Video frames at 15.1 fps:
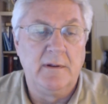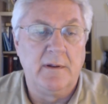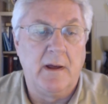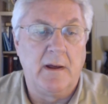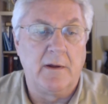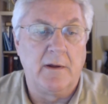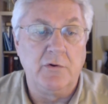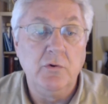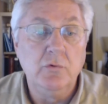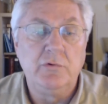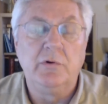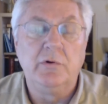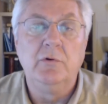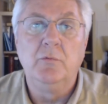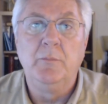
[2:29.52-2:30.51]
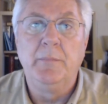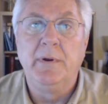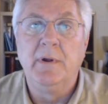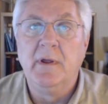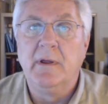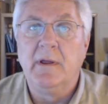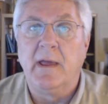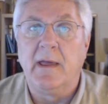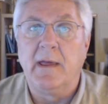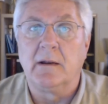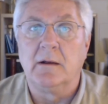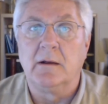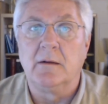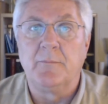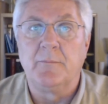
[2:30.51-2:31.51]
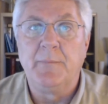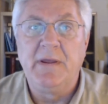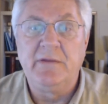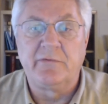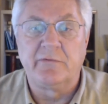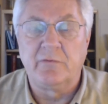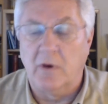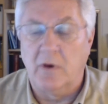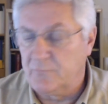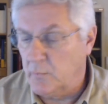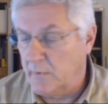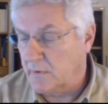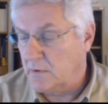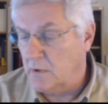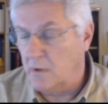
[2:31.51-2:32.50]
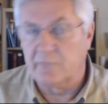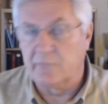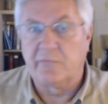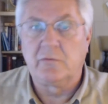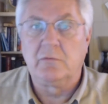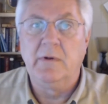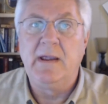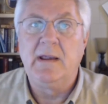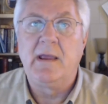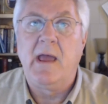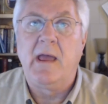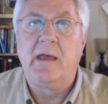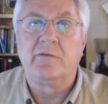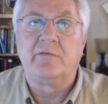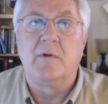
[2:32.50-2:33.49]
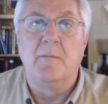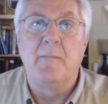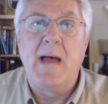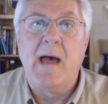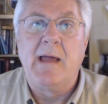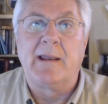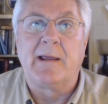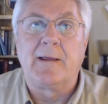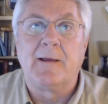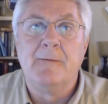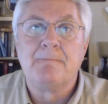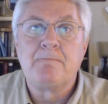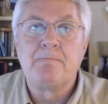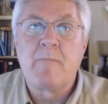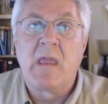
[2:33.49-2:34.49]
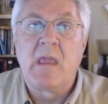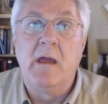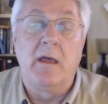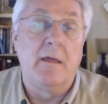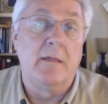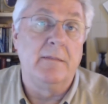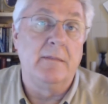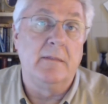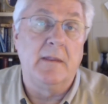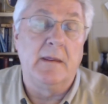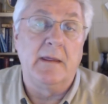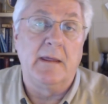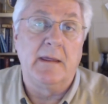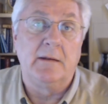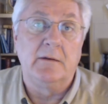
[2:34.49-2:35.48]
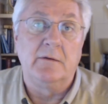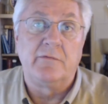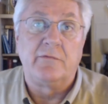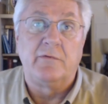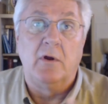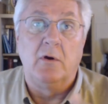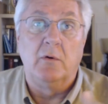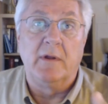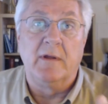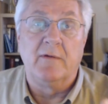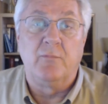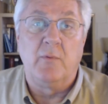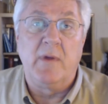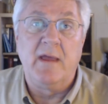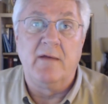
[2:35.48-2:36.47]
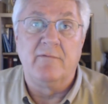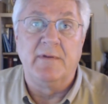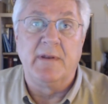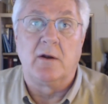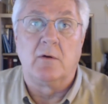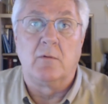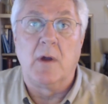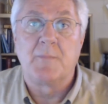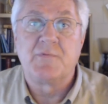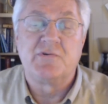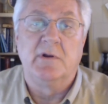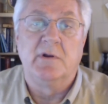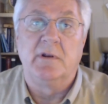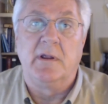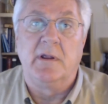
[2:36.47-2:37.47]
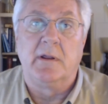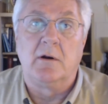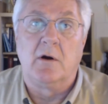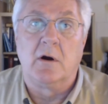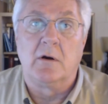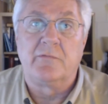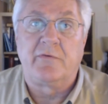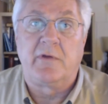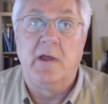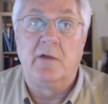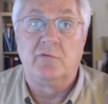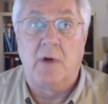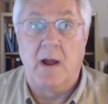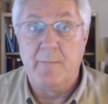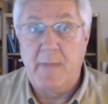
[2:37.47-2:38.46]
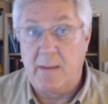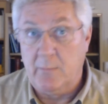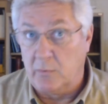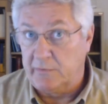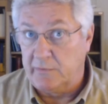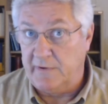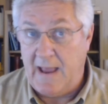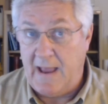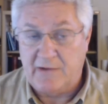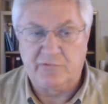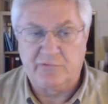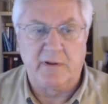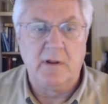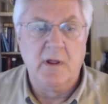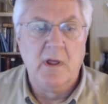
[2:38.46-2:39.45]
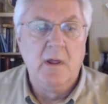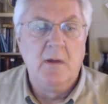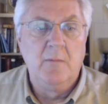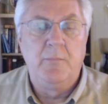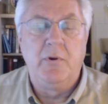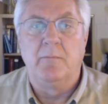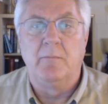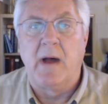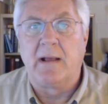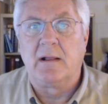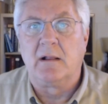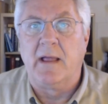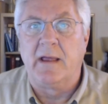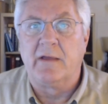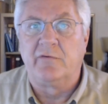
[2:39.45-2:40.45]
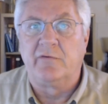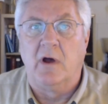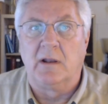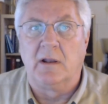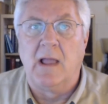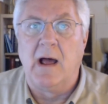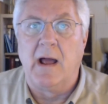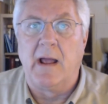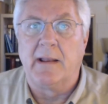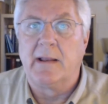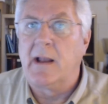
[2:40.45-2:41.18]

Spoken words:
YouTube, and a piece of software called Screencast-O-Matic. And so if we have an interruption in our schedule, I'm able to actually put my class online.